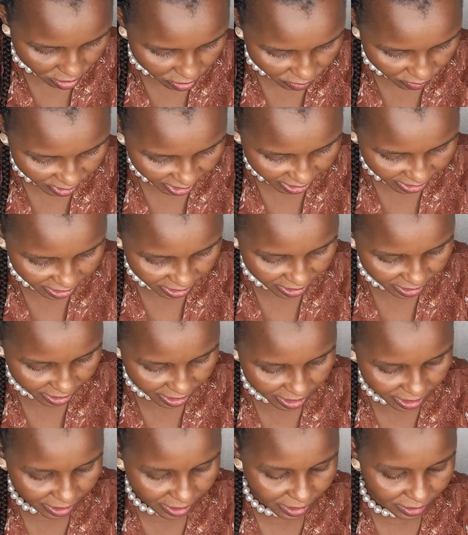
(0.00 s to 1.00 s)
running
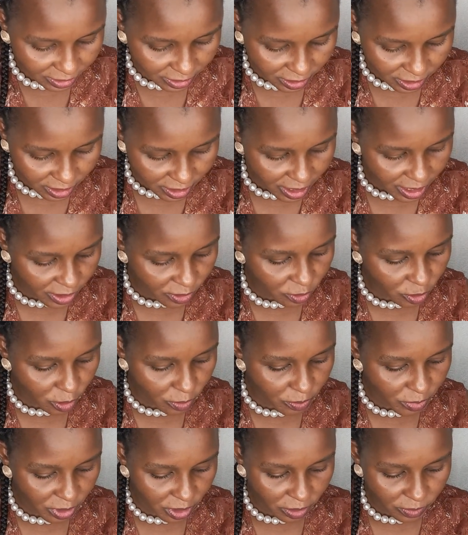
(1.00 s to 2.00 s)
errands in
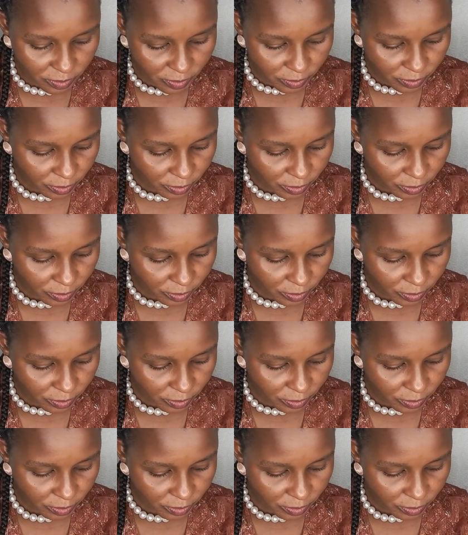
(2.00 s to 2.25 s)
nairobi